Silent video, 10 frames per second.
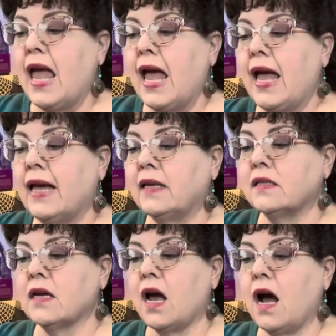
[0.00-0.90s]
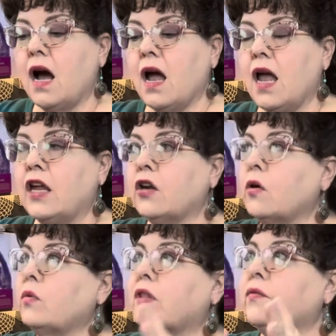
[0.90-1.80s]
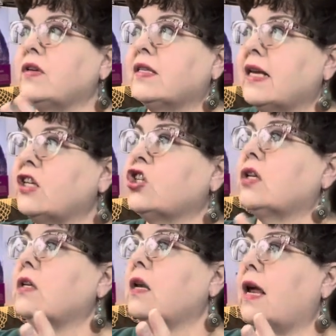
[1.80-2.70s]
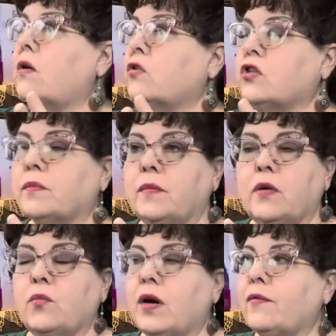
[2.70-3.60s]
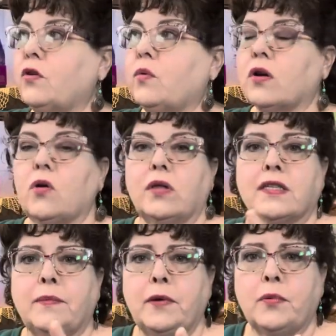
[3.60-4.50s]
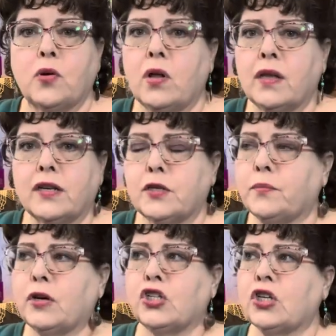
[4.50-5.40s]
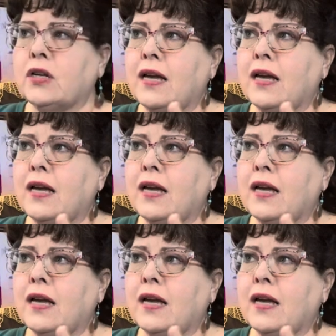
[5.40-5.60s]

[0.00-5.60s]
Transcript: And you know, with the recession or whatever you want to call it, some people call it a depression.